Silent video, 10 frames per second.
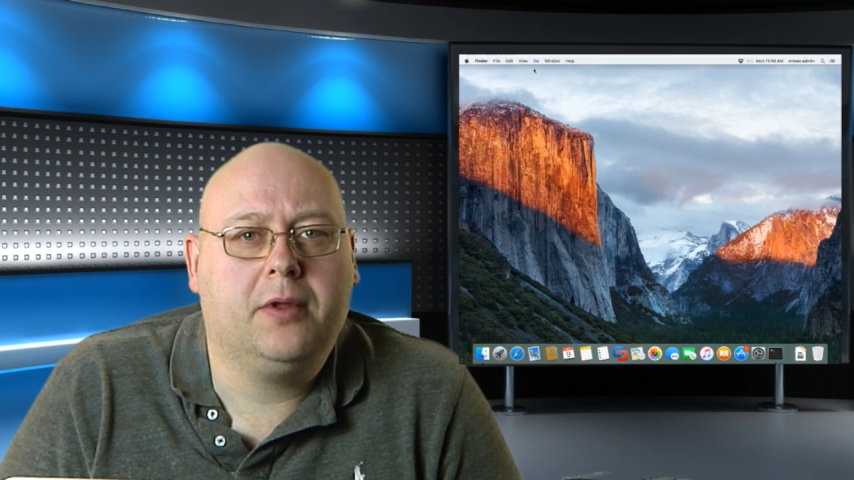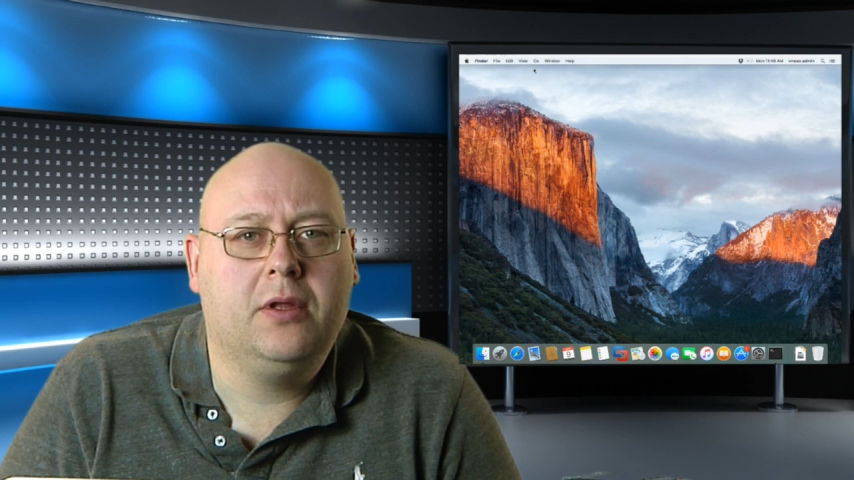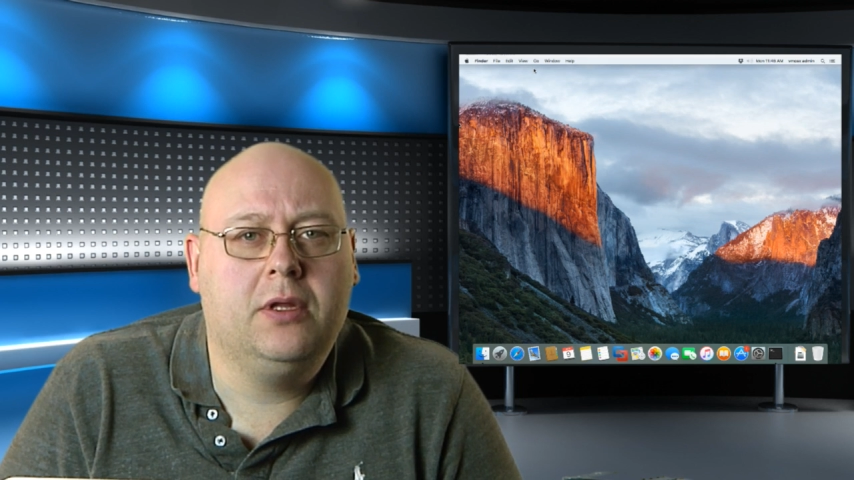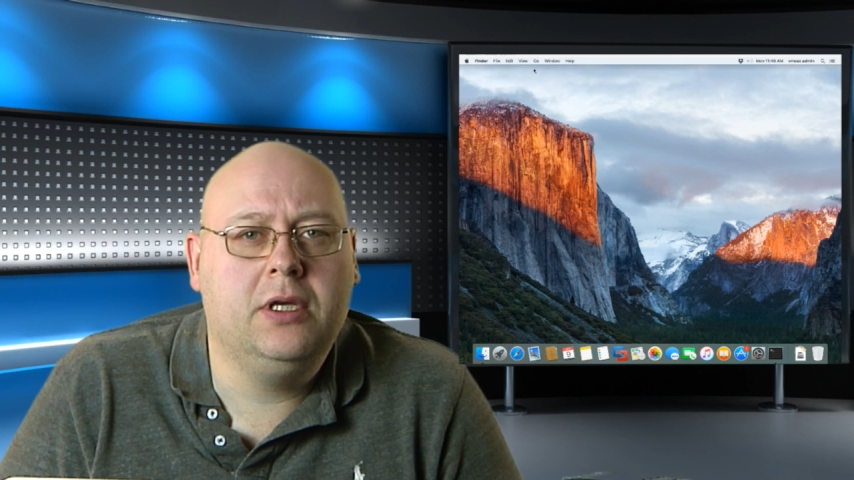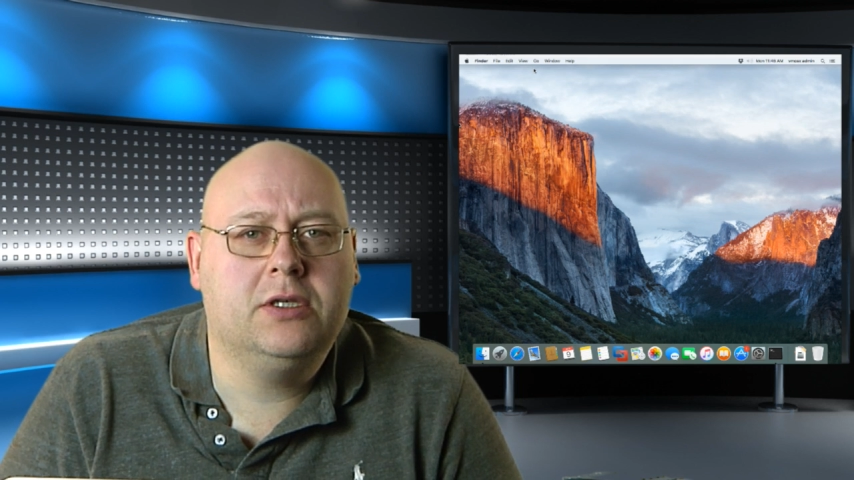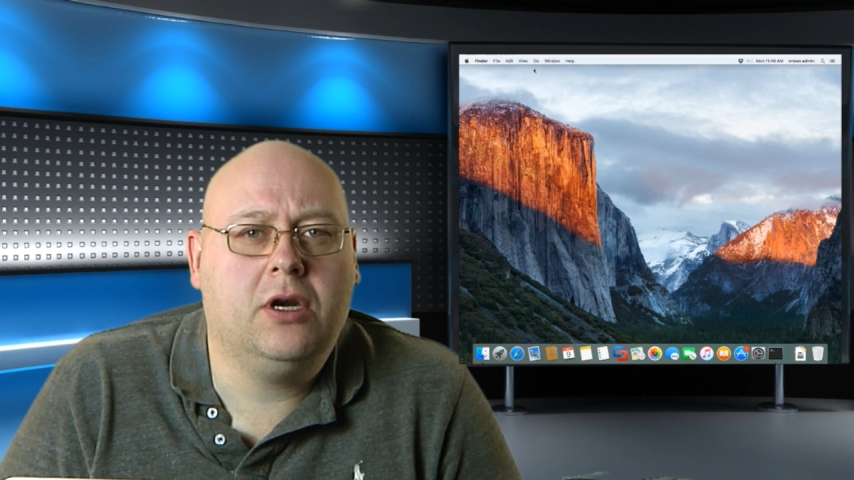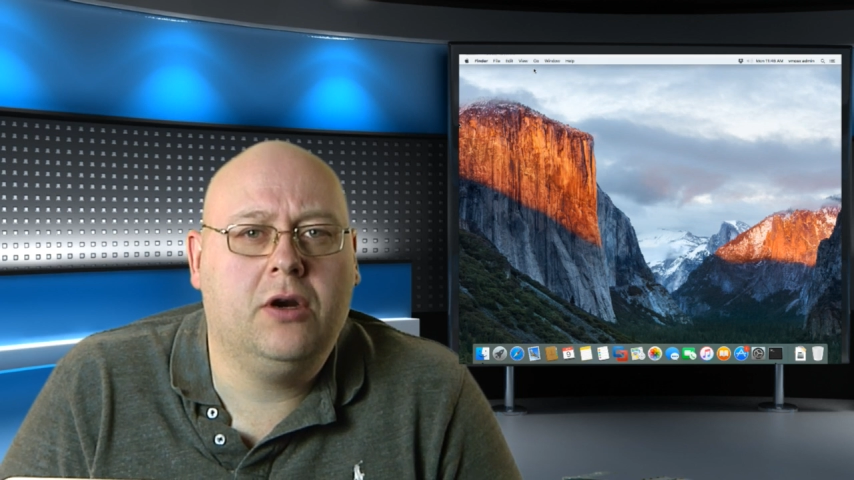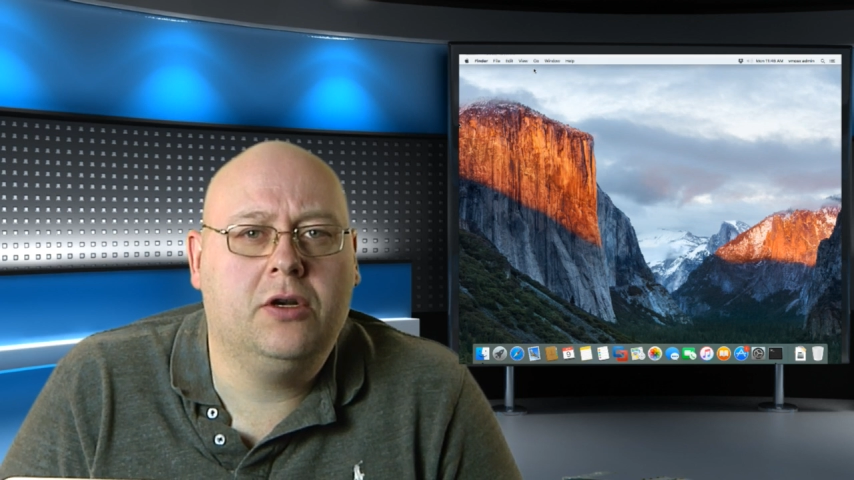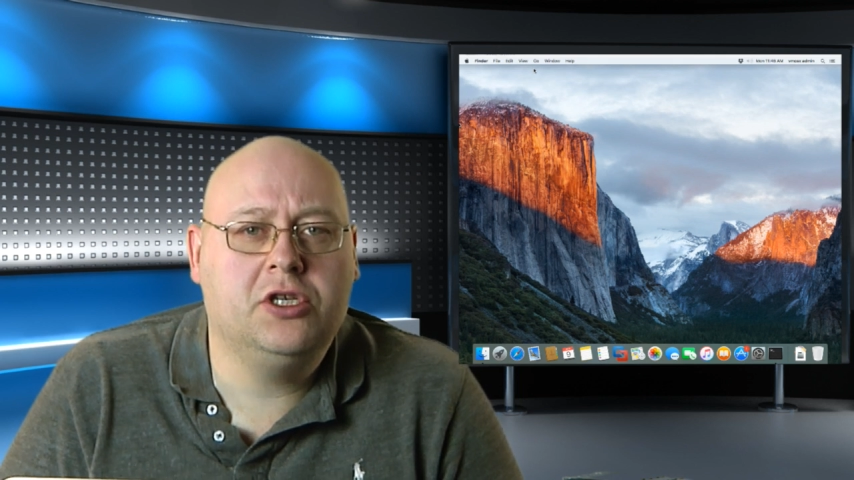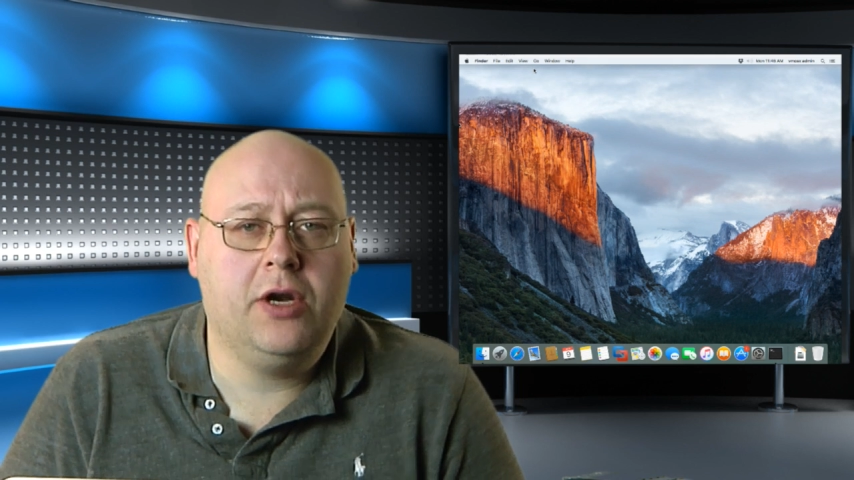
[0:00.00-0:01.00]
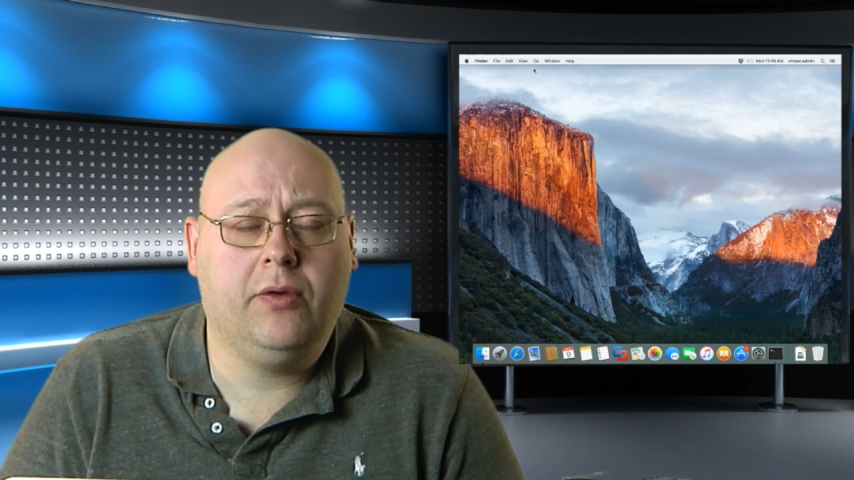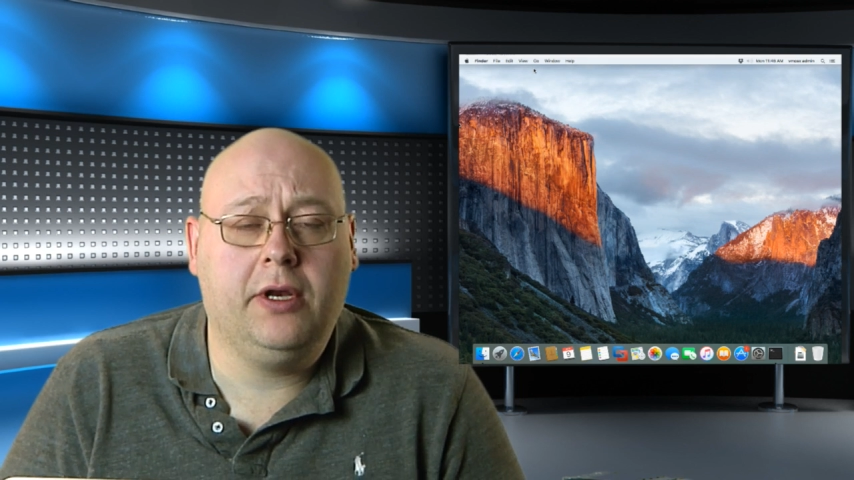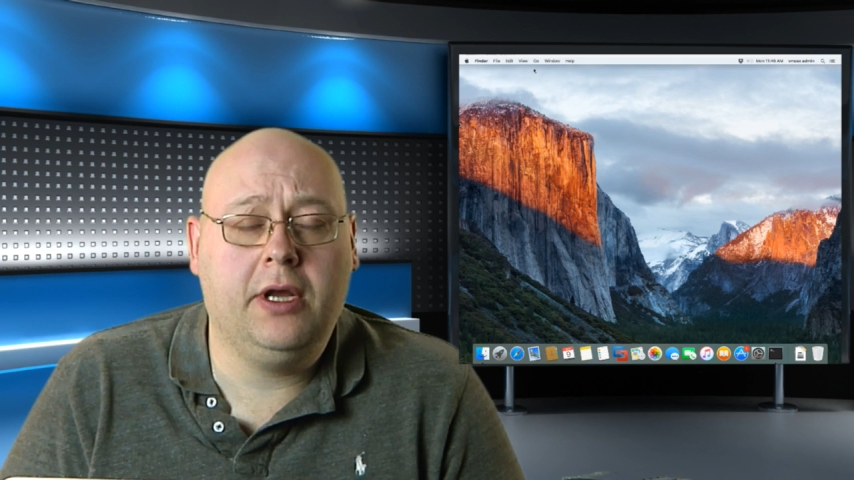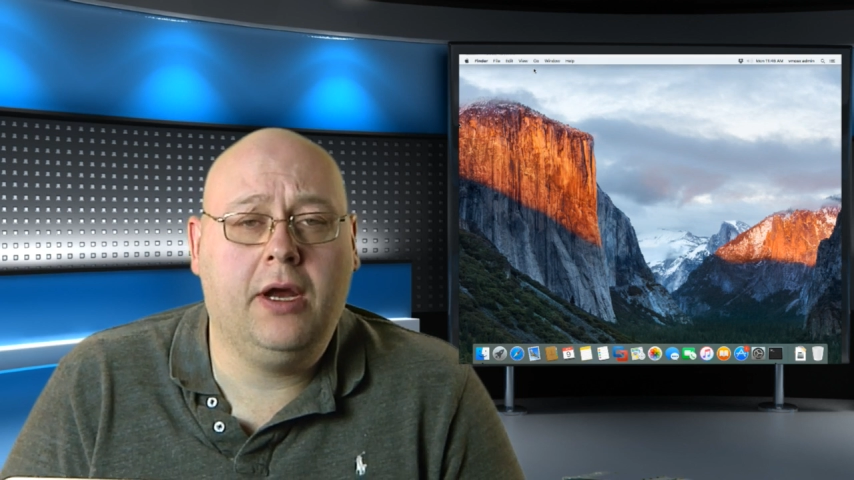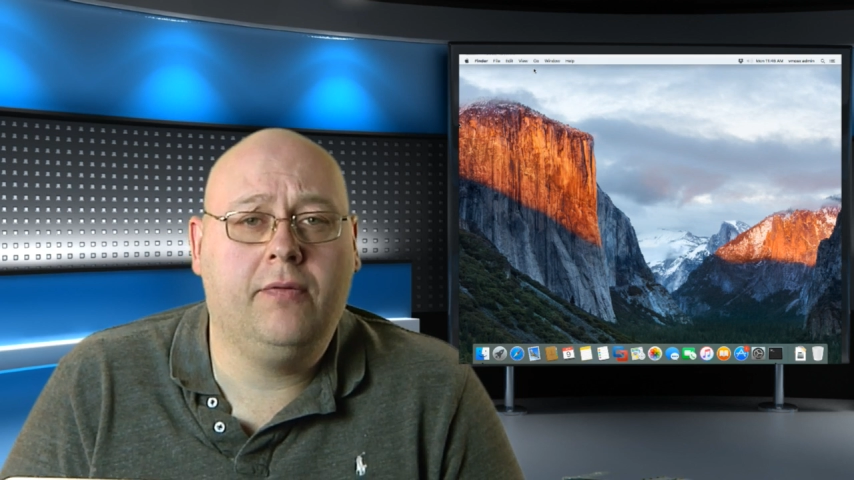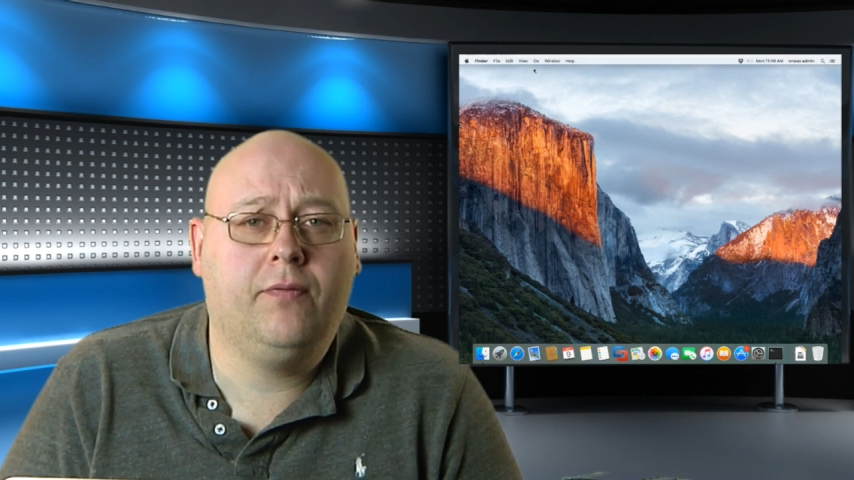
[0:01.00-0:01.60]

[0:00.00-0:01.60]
These are generally done